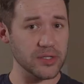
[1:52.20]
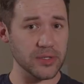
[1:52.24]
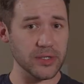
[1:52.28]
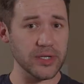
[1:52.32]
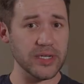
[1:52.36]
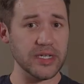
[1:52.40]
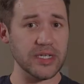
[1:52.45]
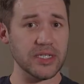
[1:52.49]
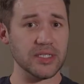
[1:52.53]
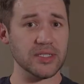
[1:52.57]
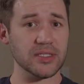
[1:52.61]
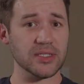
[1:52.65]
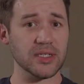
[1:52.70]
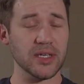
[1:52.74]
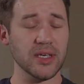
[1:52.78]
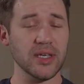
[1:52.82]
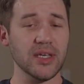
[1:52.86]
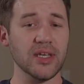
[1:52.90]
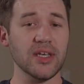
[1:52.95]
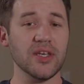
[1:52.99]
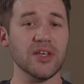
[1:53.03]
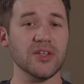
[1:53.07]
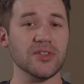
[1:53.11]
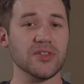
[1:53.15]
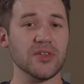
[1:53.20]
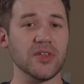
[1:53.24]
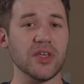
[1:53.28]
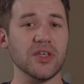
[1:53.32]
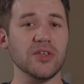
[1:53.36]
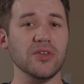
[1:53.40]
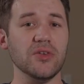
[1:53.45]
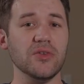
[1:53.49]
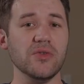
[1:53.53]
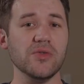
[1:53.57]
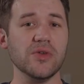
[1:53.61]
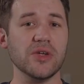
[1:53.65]
screens, so
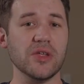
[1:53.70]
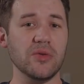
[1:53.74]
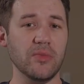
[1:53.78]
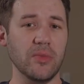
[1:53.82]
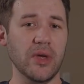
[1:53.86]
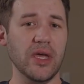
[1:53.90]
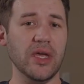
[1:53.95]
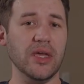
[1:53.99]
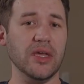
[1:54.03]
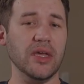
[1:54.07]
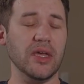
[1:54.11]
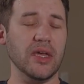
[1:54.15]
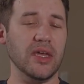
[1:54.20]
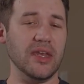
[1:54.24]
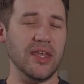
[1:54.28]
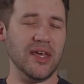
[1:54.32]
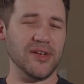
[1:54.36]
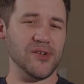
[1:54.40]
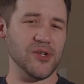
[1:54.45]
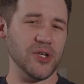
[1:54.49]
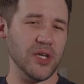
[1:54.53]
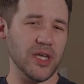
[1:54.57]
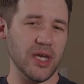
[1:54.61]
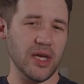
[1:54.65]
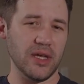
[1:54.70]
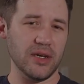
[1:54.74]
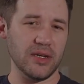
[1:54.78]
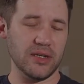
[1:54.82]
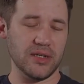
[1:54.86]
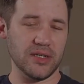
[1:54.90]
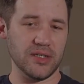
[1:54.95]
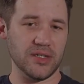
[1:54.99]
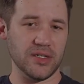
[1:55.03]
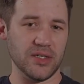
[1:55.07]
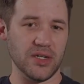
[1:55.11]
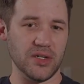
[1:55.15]
that you can make an educated
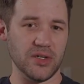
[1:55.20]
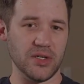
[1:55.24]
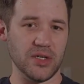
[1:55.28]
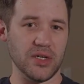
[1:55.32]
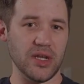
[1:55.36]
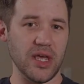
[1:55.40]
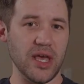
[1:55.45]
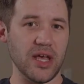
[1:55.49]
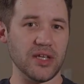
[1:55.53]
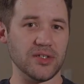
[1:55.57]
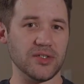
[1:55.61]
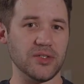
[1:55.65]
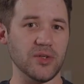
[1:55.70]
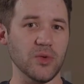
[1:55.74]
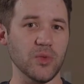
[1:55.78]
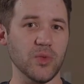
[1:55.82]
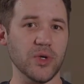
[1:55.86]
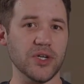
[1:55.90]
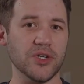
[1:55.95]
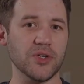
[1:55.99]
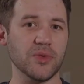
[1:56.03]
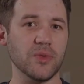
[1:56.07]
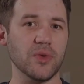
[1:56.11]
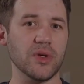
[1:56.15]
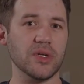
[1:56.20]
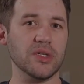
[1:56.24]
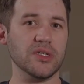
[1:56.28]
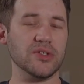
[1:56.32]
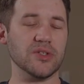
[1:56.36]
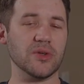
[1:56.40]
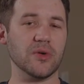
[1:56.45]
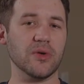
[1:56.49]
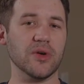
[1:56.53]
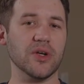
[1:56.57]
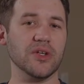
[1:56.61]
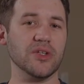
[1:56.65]
decision as to which one
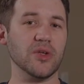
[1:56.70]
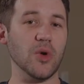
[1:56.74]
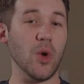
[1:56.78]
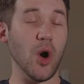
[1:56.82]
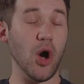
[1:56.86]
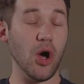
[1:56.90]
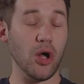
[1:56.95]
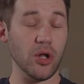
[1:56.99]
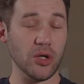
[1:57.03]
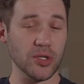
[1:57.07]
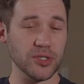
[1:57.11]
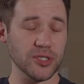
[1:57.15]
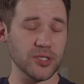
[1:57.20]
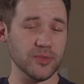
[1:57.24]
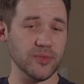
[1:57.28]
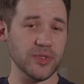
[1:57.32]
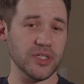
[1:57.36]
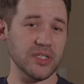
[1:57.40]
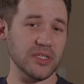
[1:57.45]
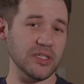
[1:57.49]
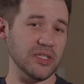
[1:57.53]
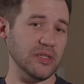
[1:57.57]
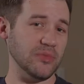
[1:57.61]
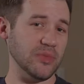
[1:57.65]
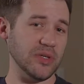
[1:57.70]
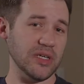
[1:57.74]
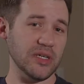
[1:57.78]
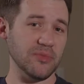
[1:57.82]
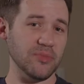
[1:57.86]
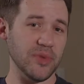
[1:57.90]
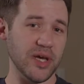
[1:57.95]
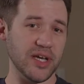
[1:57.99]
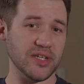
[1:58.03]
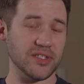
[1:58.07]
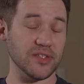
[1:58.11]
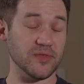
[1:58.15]
is going to ultimately be
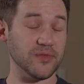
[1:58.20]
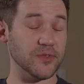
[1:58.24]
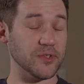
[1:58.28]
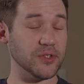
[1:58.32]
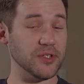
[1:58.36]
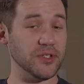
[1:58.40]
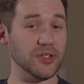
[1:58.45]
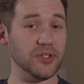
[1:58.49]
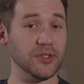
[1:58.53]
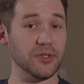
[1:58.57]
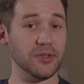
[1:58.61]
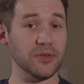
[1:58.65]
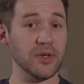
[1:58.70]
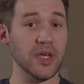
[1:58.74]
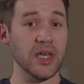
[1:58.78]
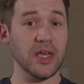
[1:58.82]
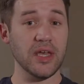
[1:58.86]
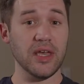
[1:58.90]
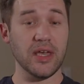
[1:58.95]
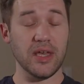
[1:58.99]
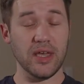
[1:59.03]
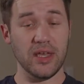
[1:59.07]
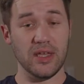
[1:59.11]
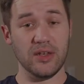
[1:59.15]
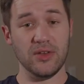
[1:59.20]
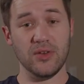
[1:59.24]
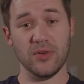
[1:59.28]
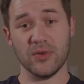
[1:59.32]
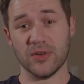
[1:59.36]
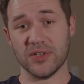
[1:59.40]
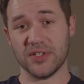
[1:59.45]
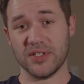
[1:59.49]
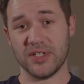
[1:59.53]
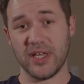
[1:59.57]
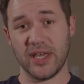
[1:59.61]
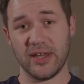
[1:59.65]
best for you and
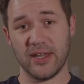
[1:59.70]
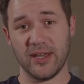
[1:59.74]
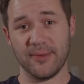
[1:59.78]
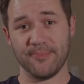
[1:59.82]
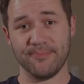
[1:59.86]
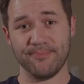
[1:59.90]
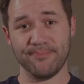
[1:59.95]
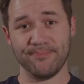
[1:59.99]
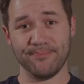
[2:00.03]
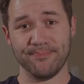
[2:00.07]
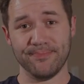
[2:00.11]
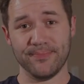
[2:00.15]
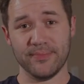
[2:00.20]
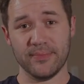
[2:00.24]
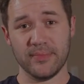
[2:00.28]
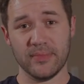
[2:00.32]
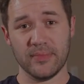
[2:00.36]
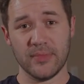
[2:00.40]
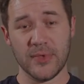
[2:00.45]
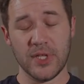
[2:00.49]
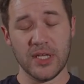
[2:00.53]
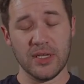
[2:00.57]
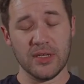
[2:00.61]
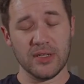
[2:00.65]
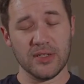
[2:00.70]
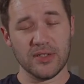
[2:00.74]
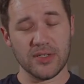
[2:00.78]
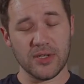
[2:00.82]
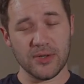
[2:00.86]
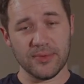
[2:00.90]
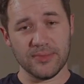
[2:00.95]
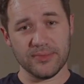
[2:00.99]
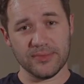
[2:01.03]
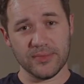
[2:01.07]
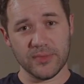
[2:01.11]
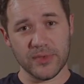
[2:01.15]
your setup.
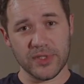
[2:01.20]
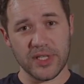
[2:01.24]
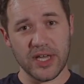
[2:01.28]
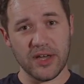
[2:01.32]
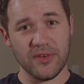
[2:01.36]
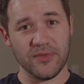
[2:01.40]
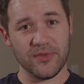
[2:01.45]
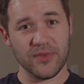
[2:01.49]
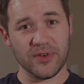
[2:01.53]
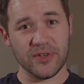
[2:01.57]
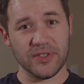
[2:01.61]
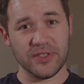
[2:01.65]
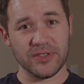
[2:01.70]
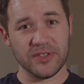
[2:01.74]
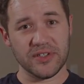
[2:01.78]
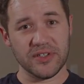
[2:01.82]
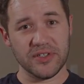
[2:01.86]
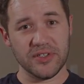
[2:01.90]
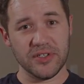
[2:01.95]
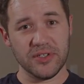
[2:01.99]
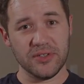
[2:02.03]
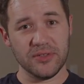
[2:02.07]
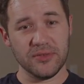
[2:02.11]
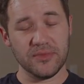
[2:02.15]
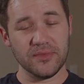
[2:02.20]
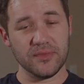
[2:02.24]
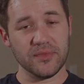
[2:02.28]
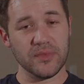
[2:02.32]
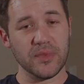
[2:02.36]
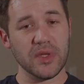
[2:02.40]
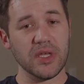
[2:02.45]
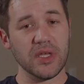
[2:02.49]
So without further ado,